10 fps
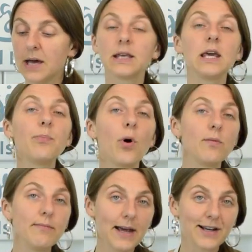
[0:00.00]
Keep
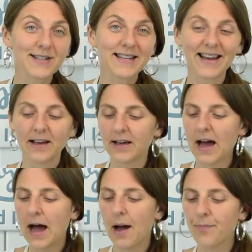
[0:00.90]
on mixing
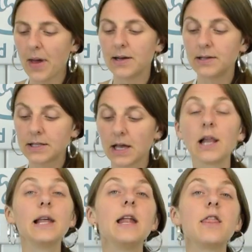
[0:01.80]

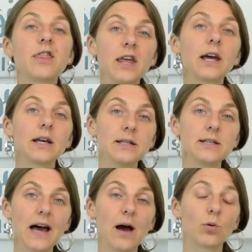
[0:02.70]
until it
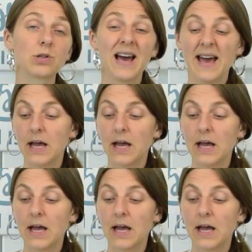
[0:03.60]
thickens out.